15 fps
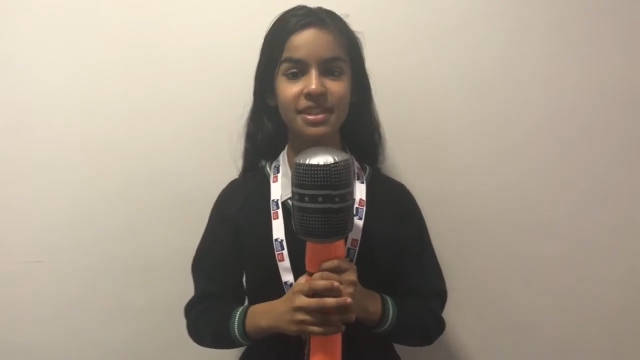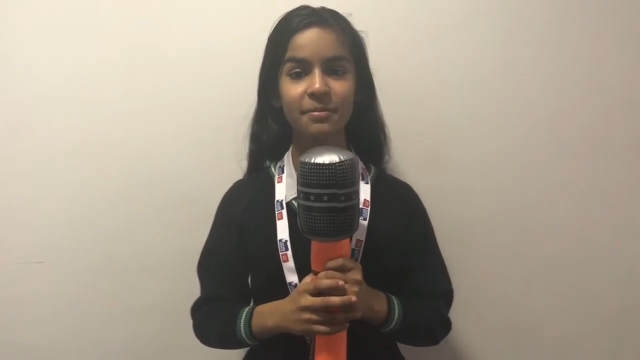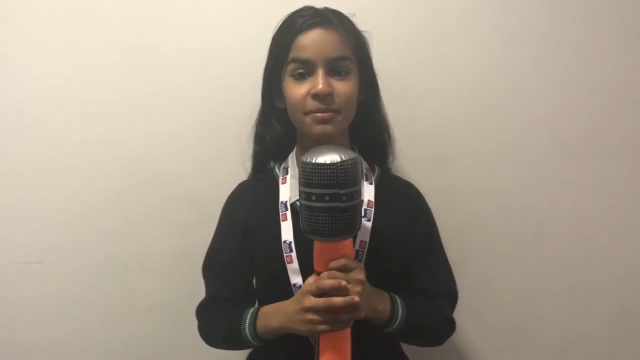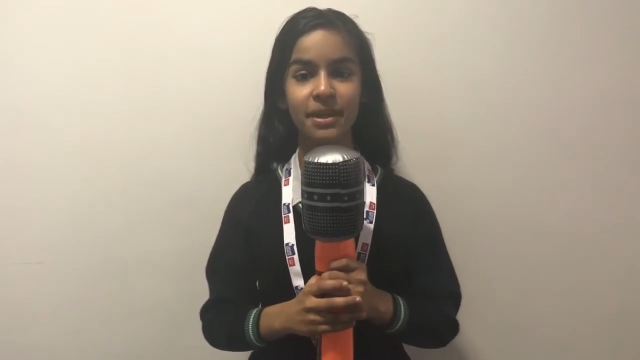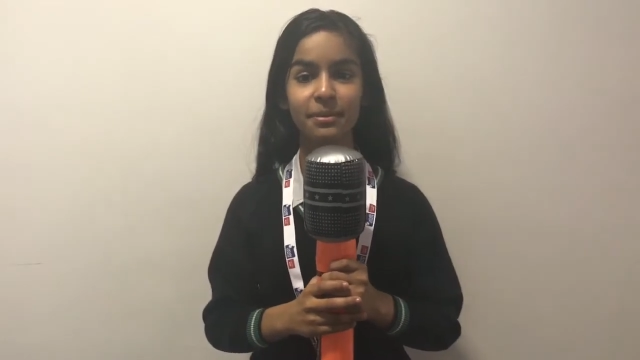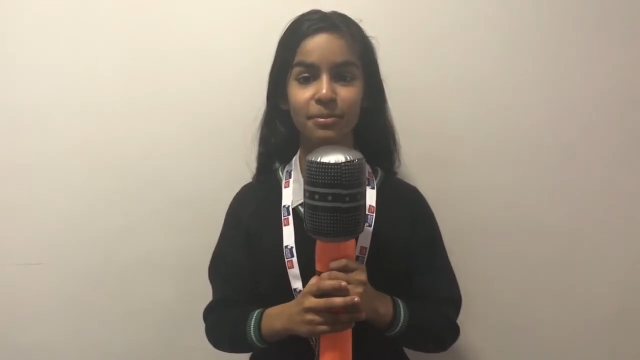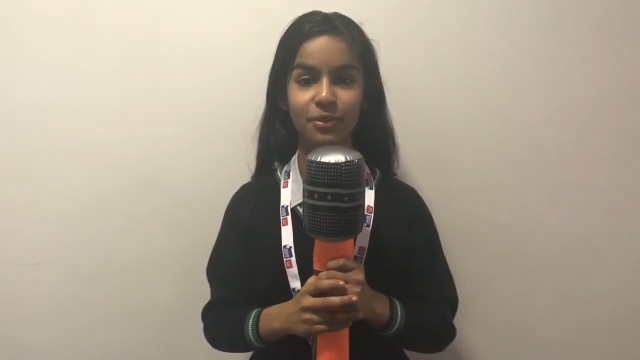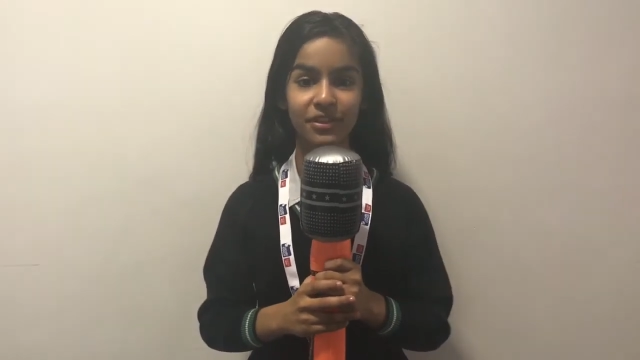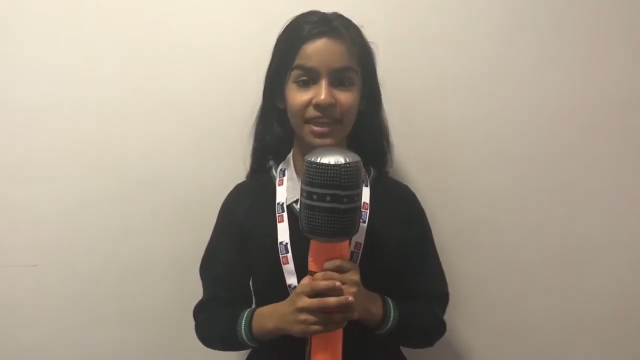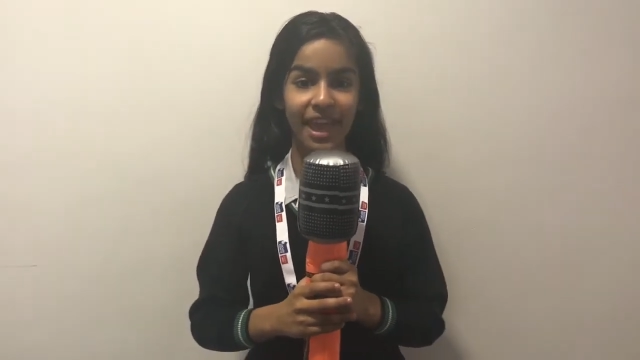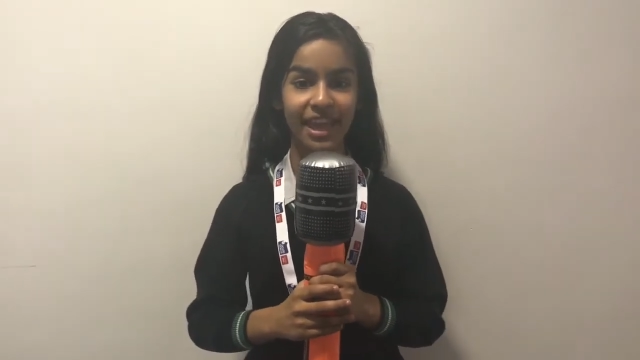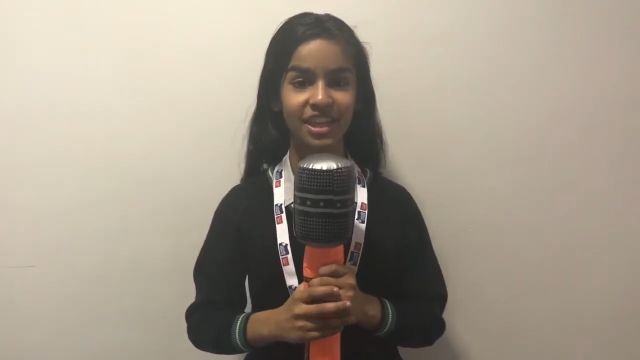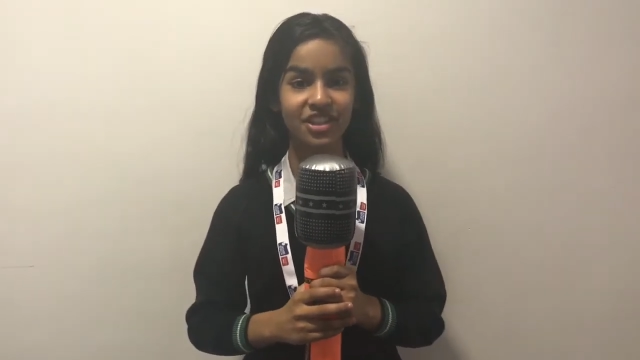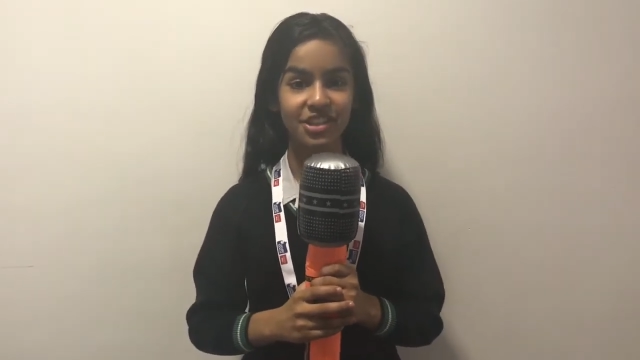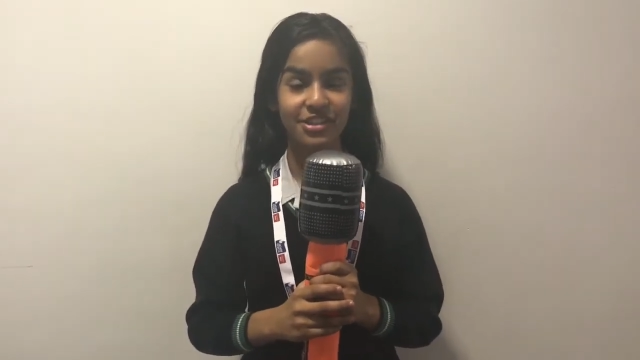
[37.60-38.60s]
to the people the
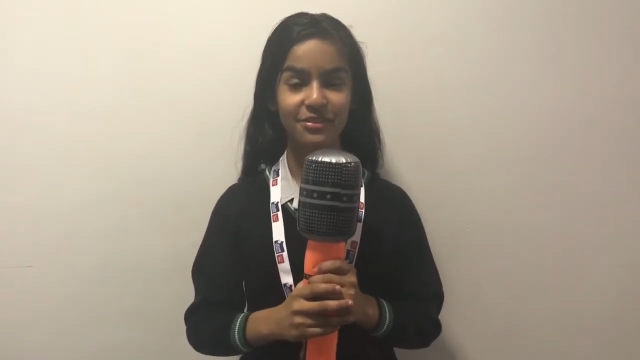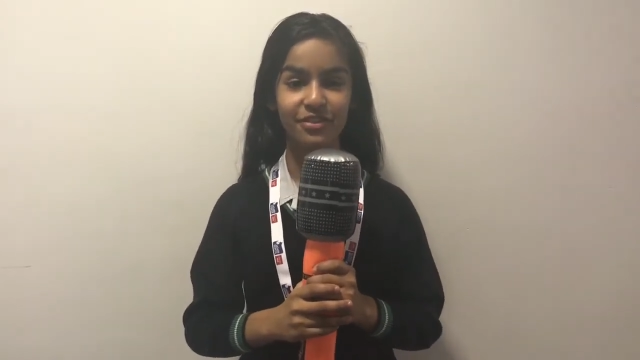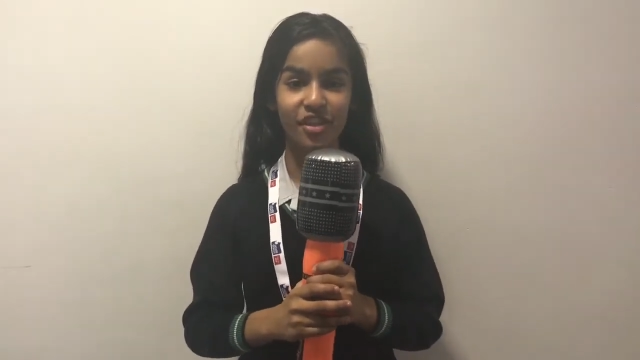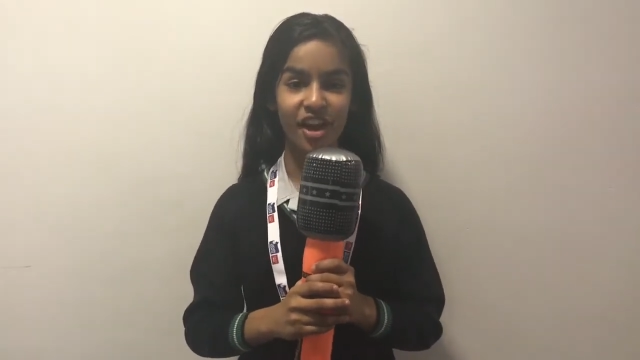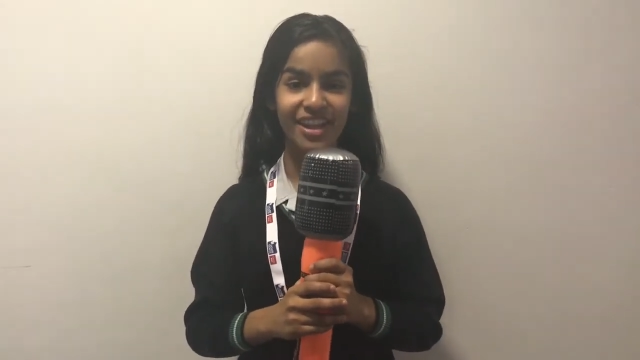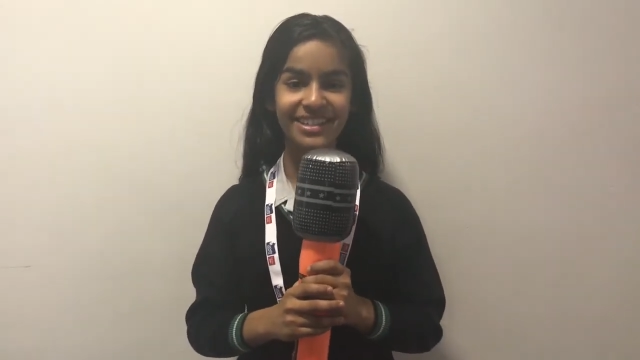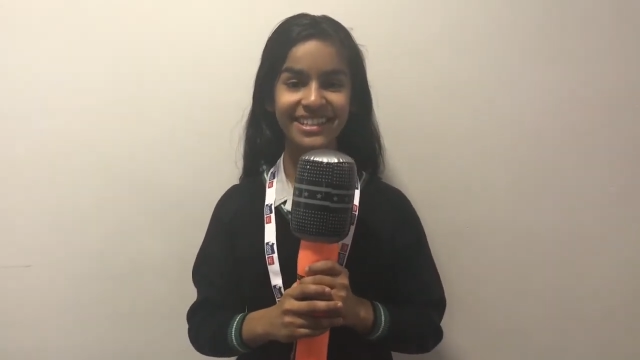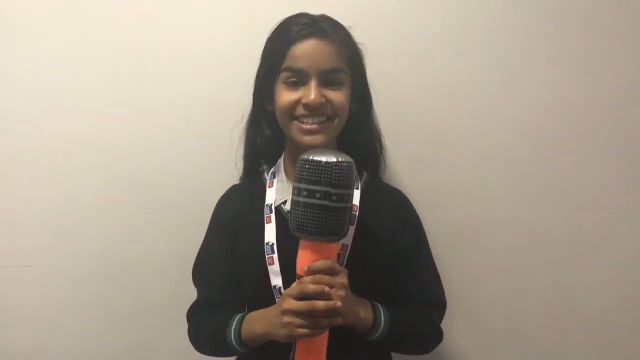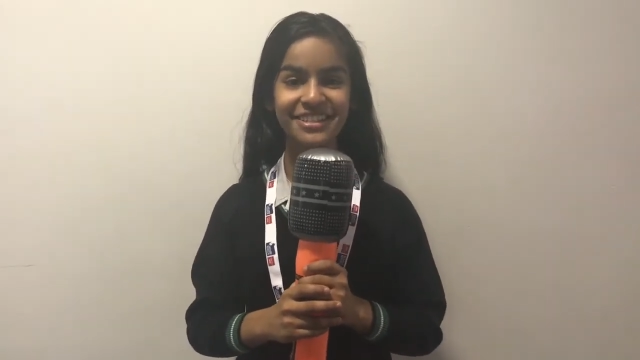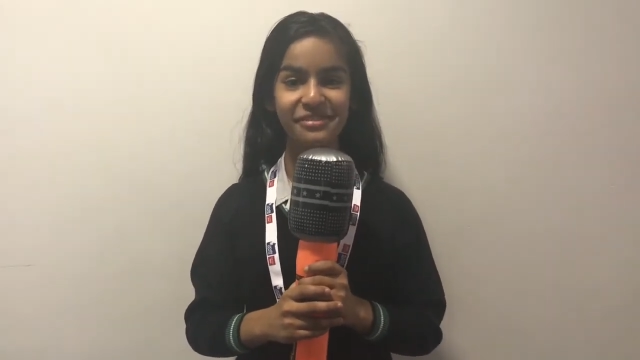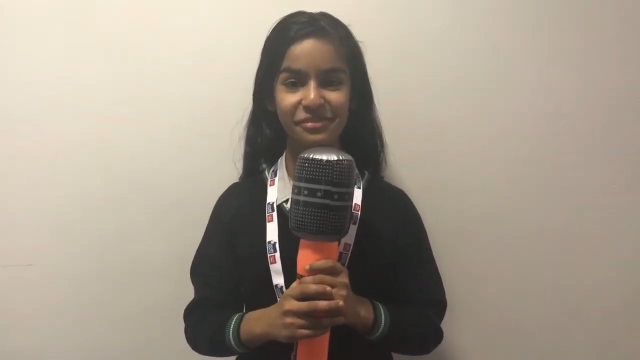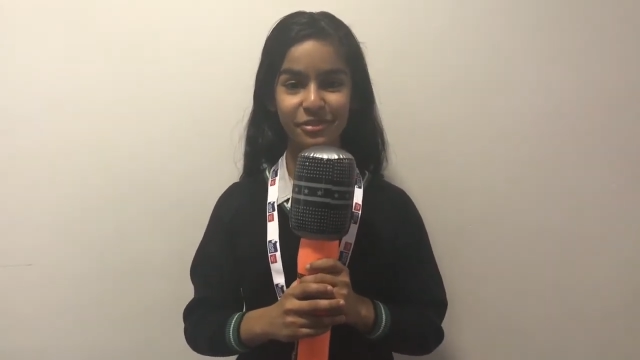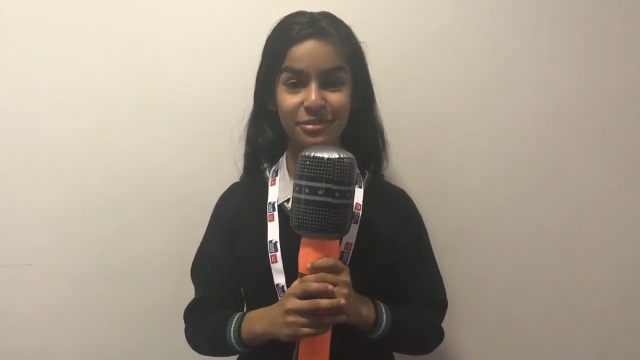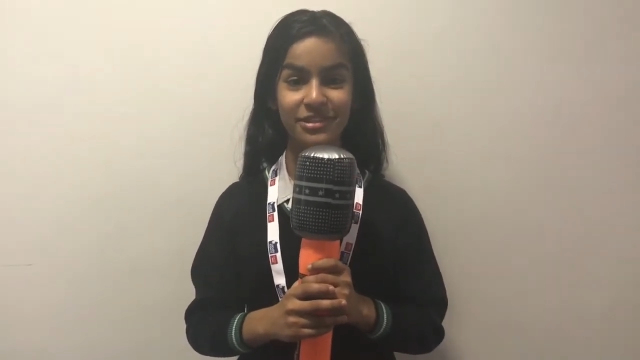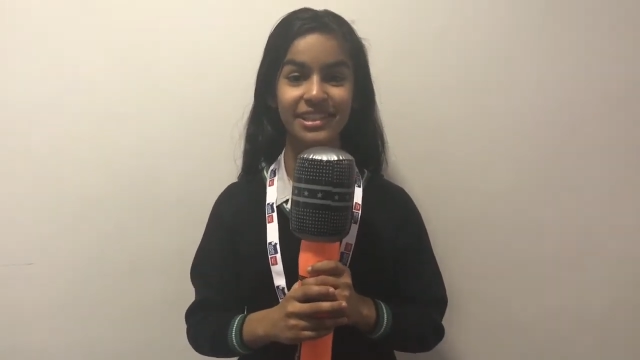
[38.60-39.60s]
ages of 13 to
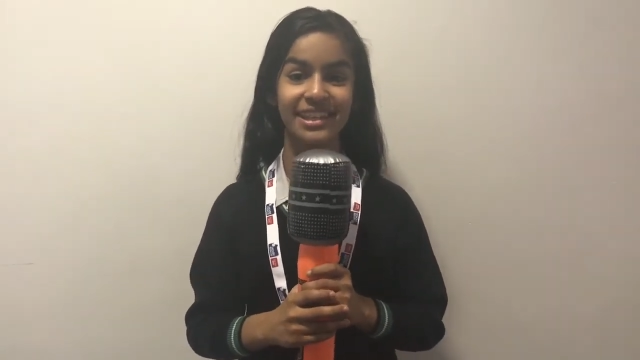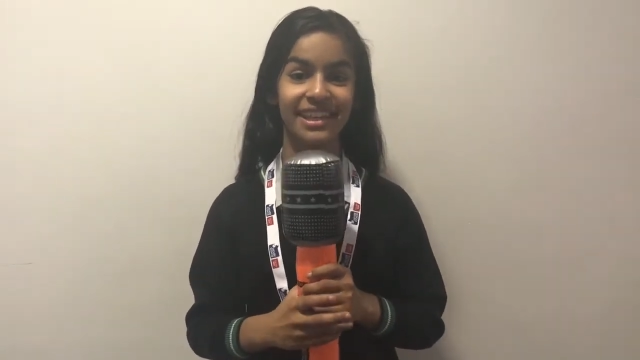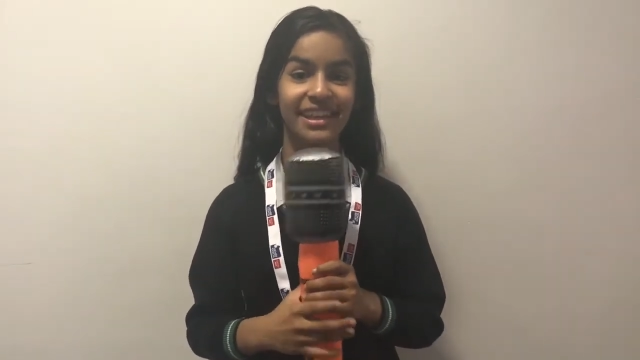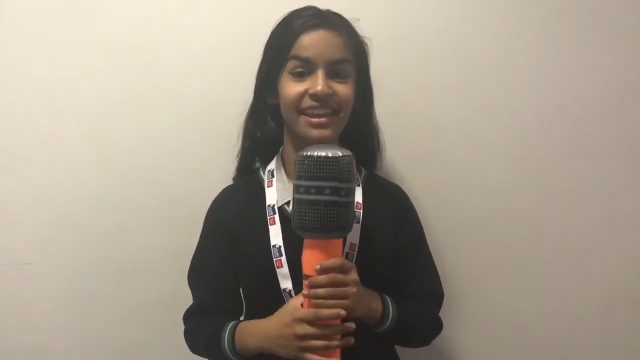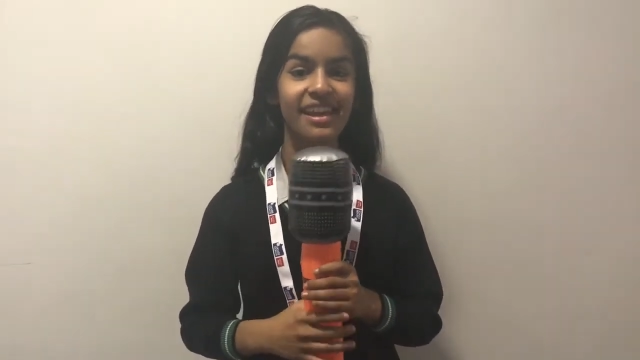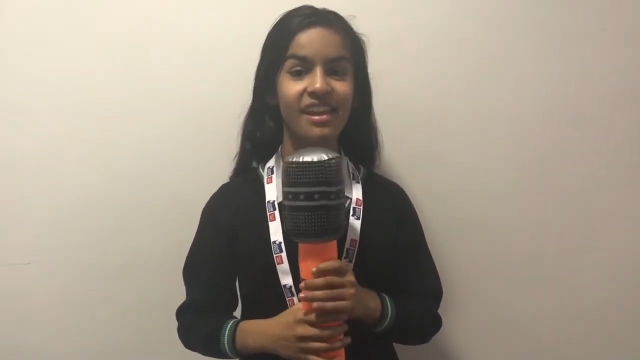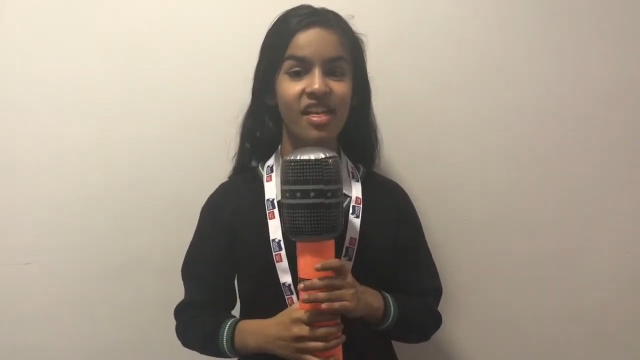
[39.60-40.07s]
14